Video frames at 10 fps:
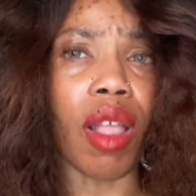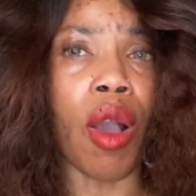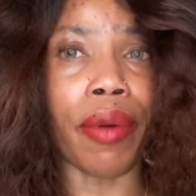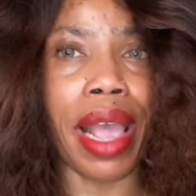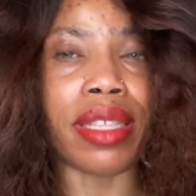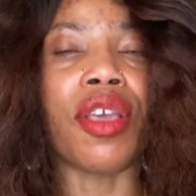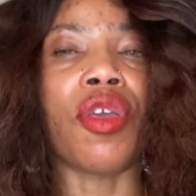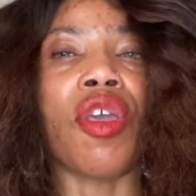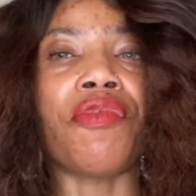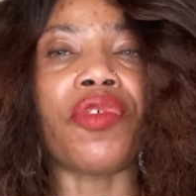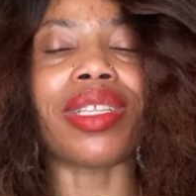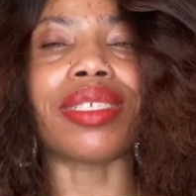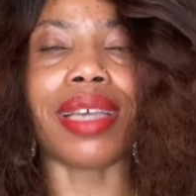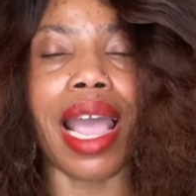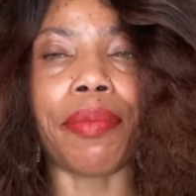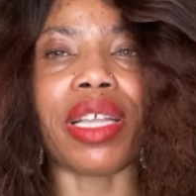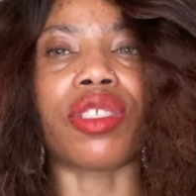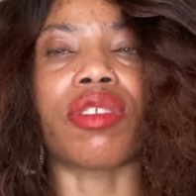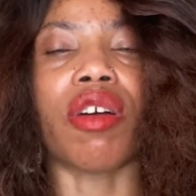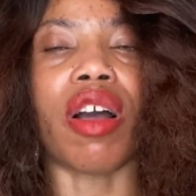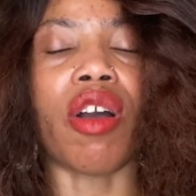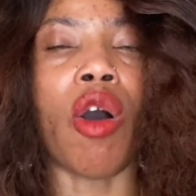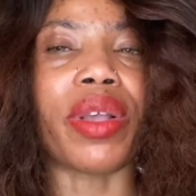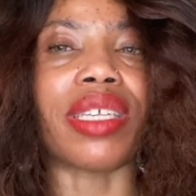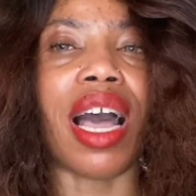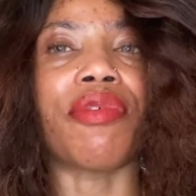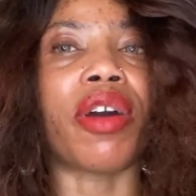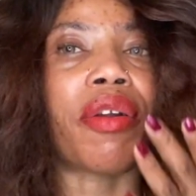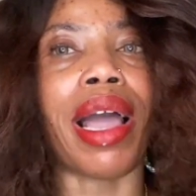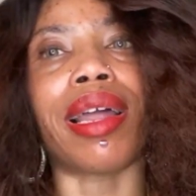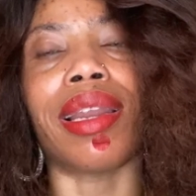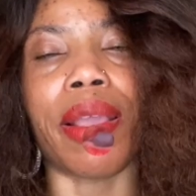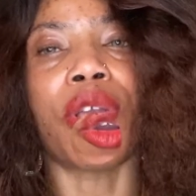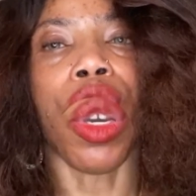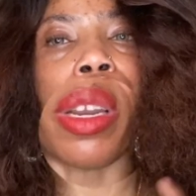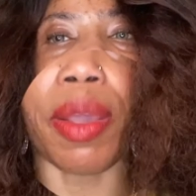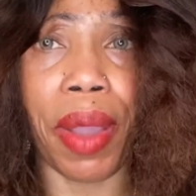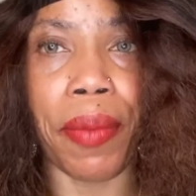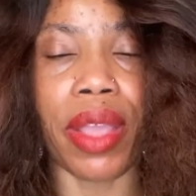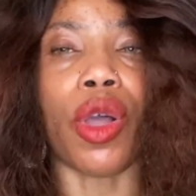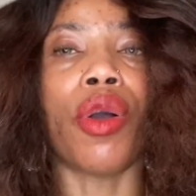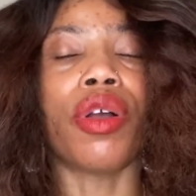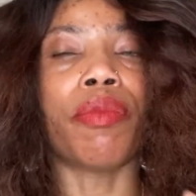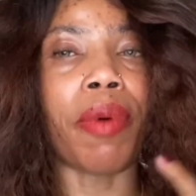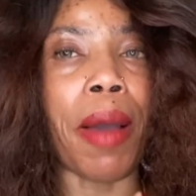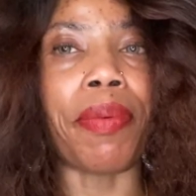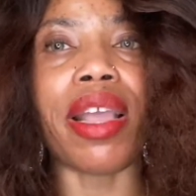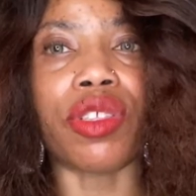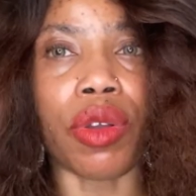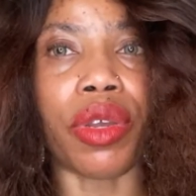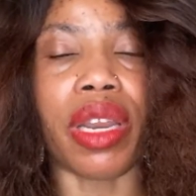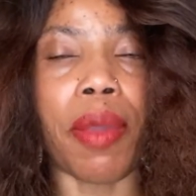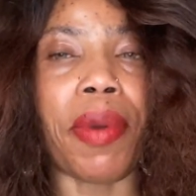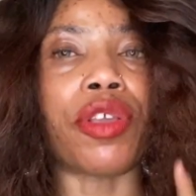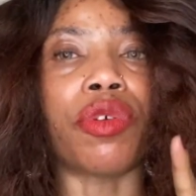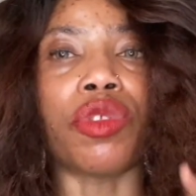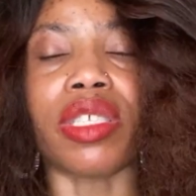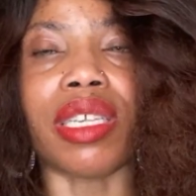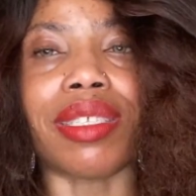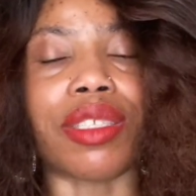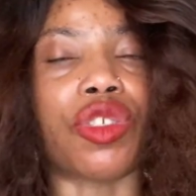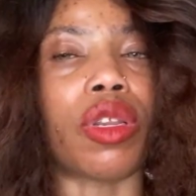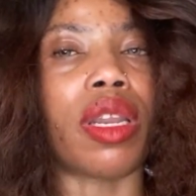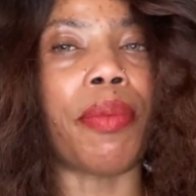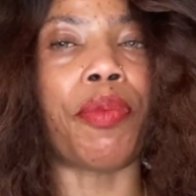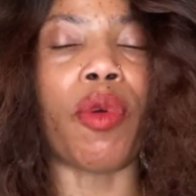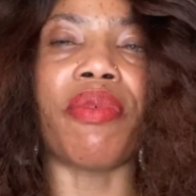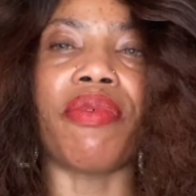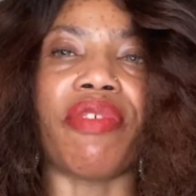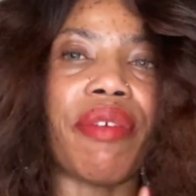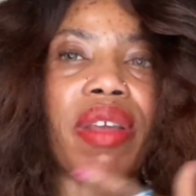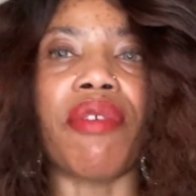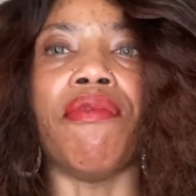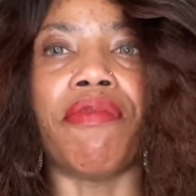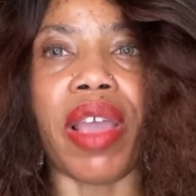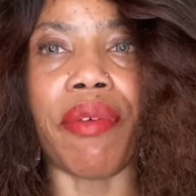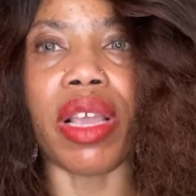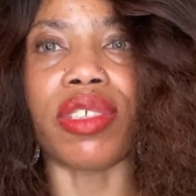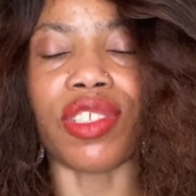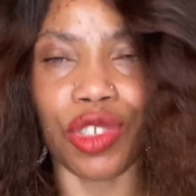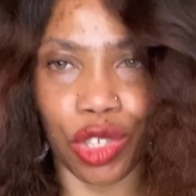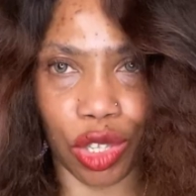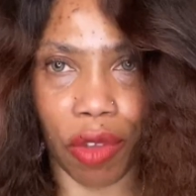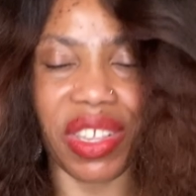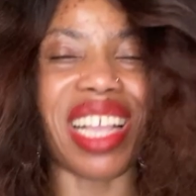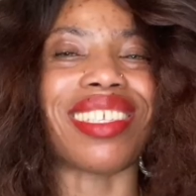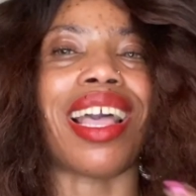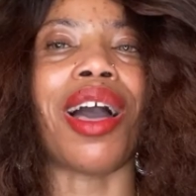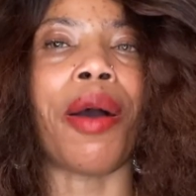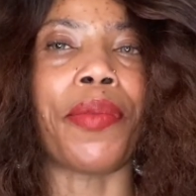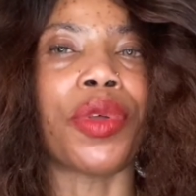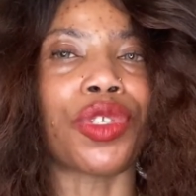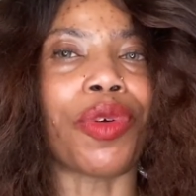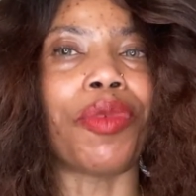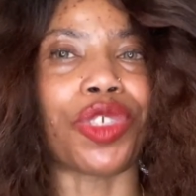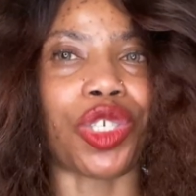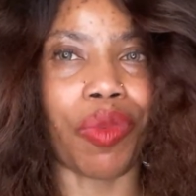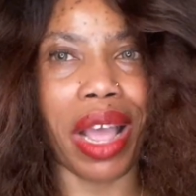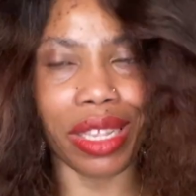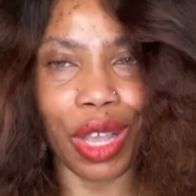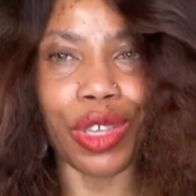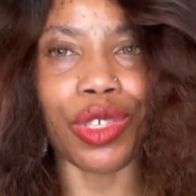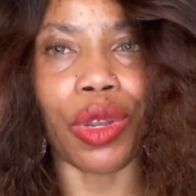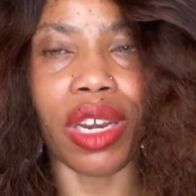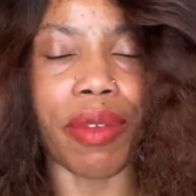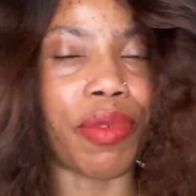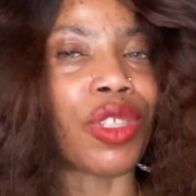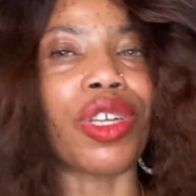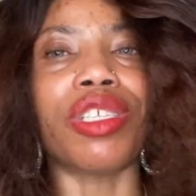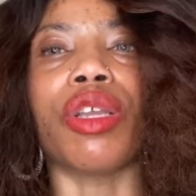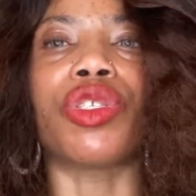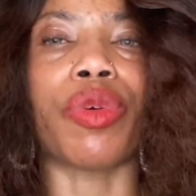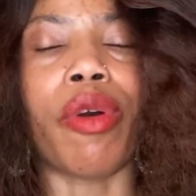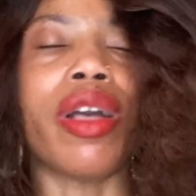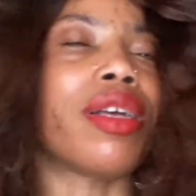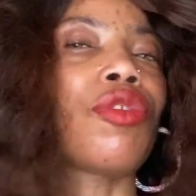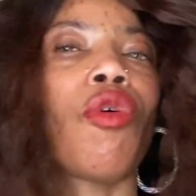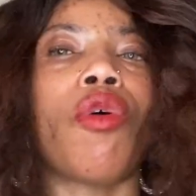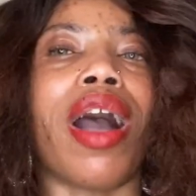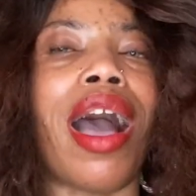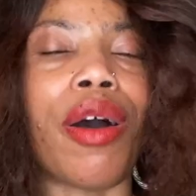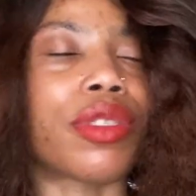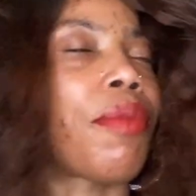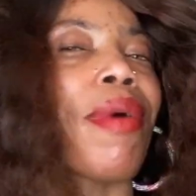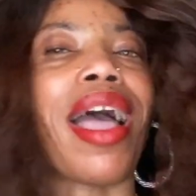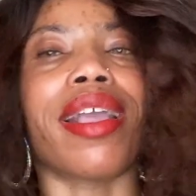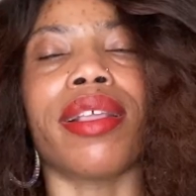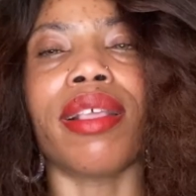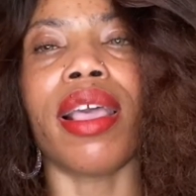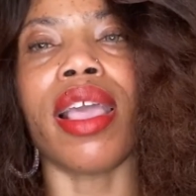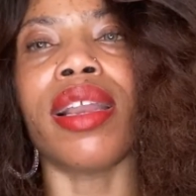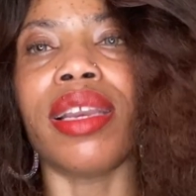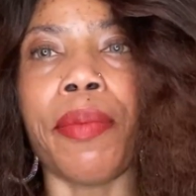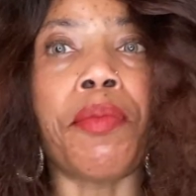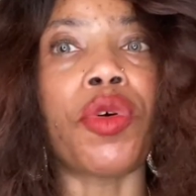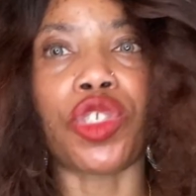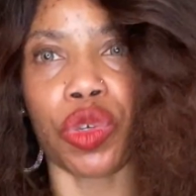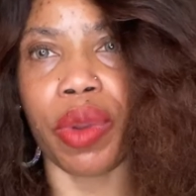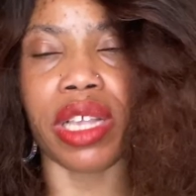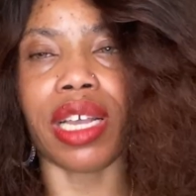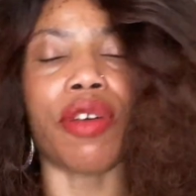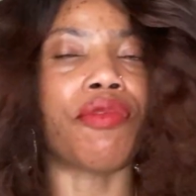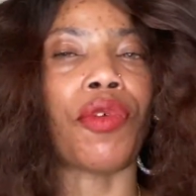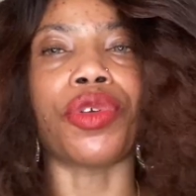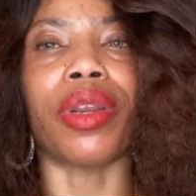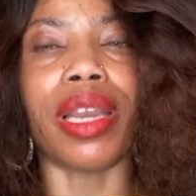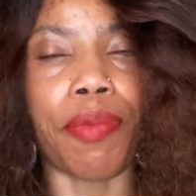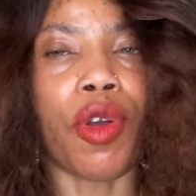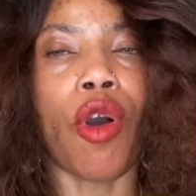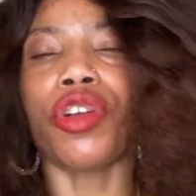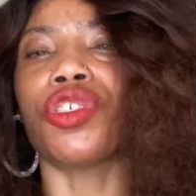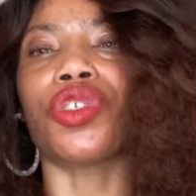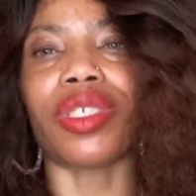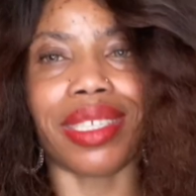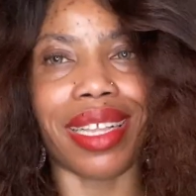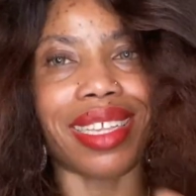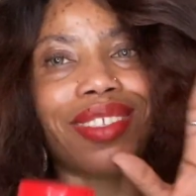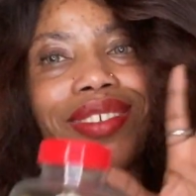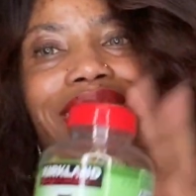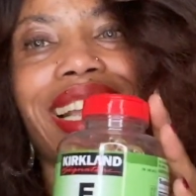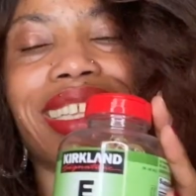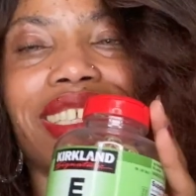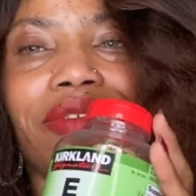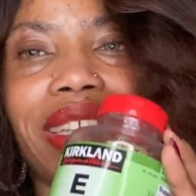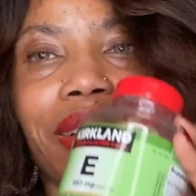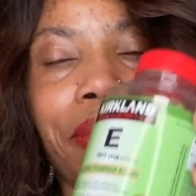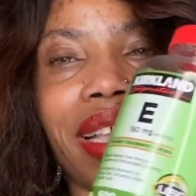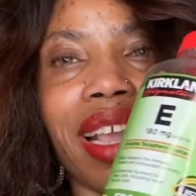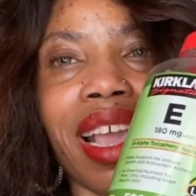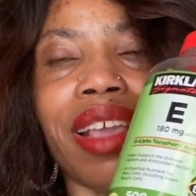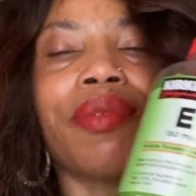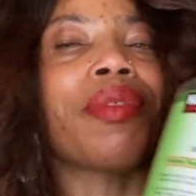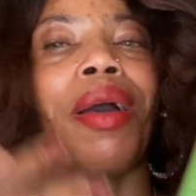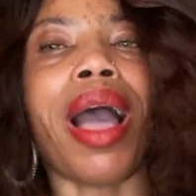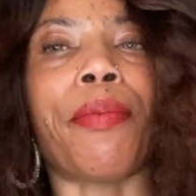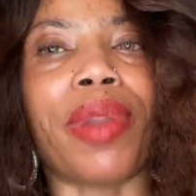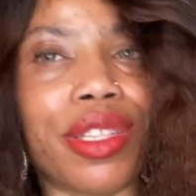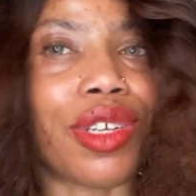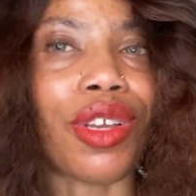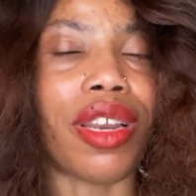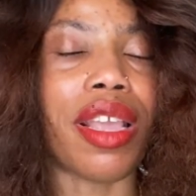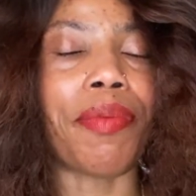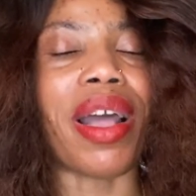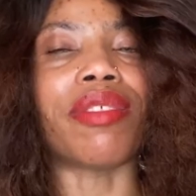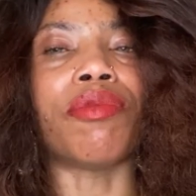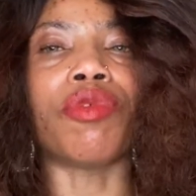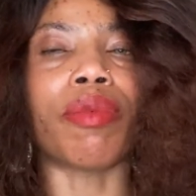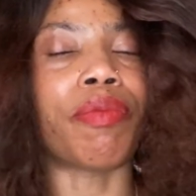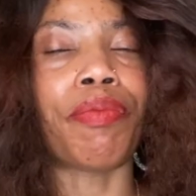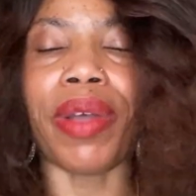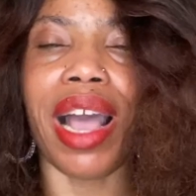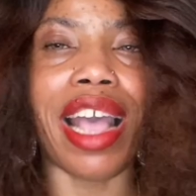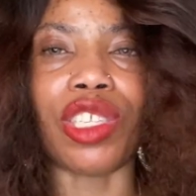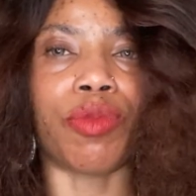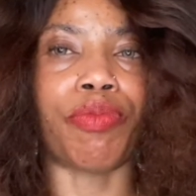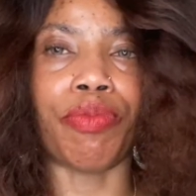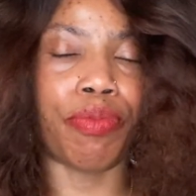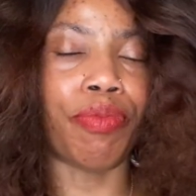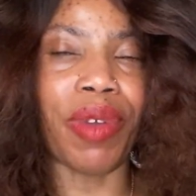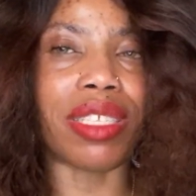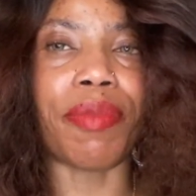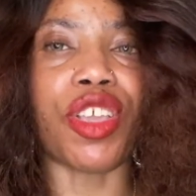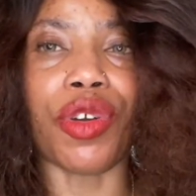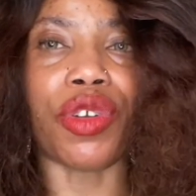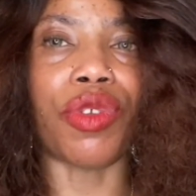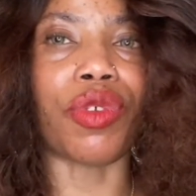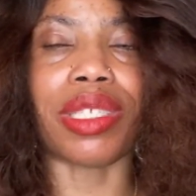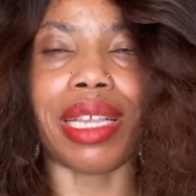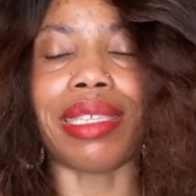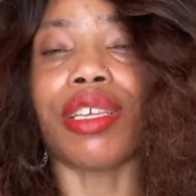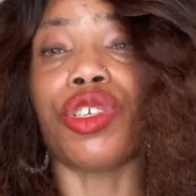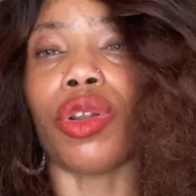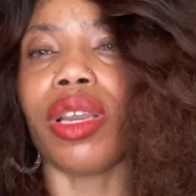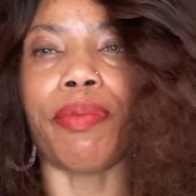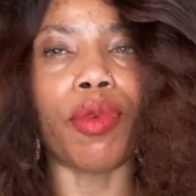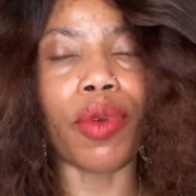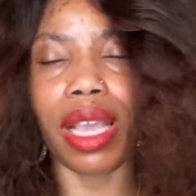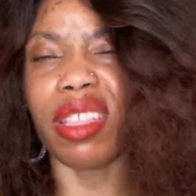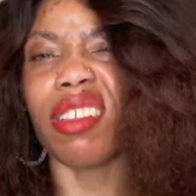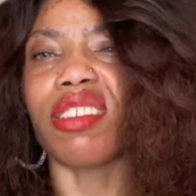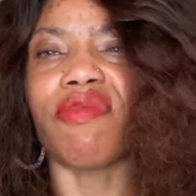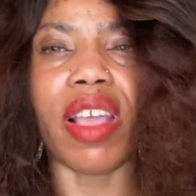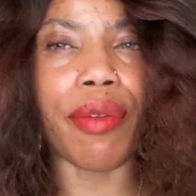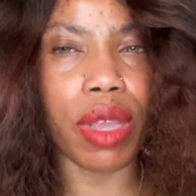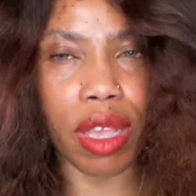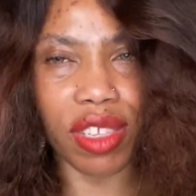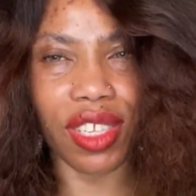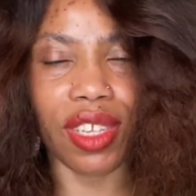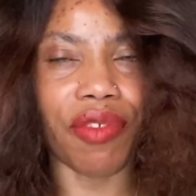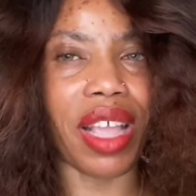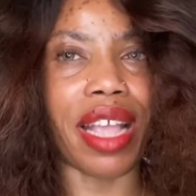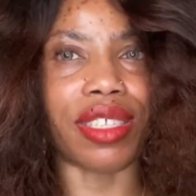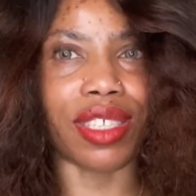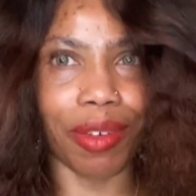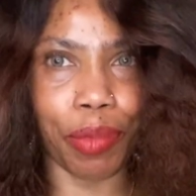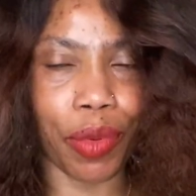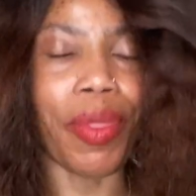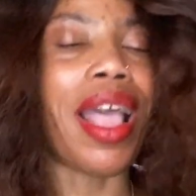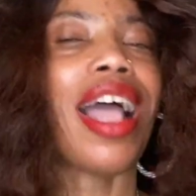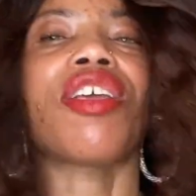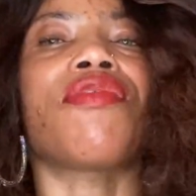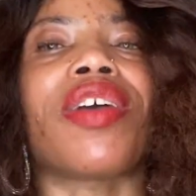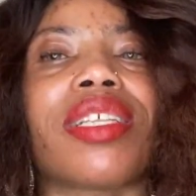Alright? If you're the type that always have cracked lip, apply it on your lip and you'll notice that your lip will be very, very soft. It helps to moisturize your lip. You don't need to go out buying a lip moisturizer for your lip. All you just need is to take this vitamin E, apply it on your lip, and bet me you're gonna notice your lip looking very soft and supple. And if you're